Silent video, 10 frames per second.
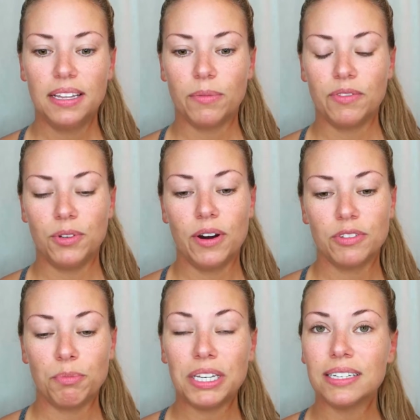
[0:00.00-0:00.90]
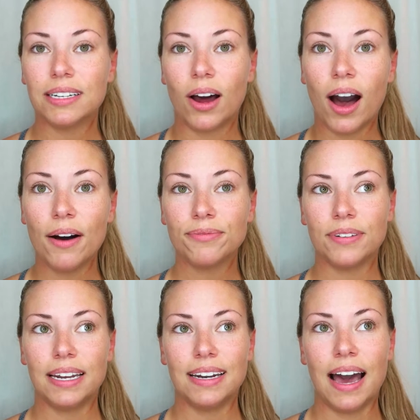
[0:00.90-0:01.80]
if you have to peel it off
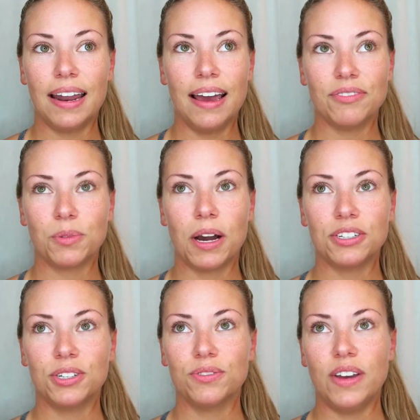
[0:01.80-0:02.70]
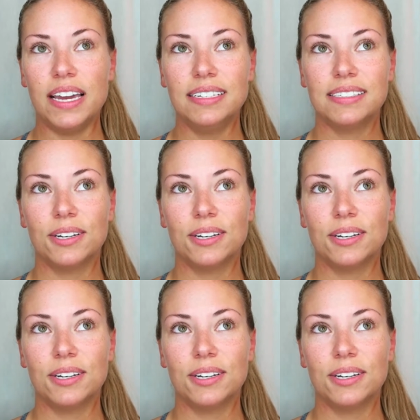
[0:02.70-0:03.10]
and not have to wash your face,